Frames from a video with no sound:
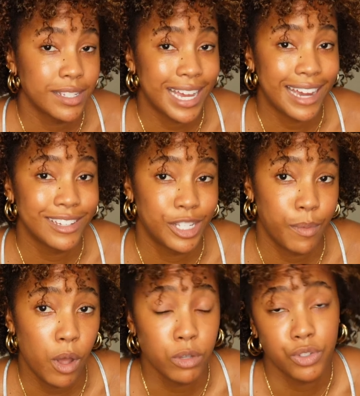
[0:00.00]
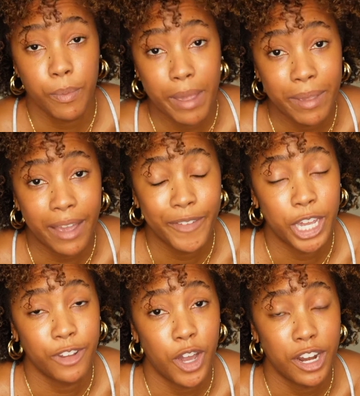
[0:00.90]
a size small, so maybe I
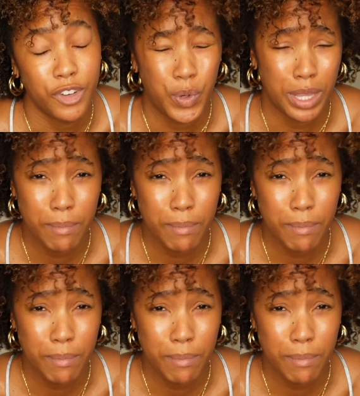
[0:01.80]
could have gone up with a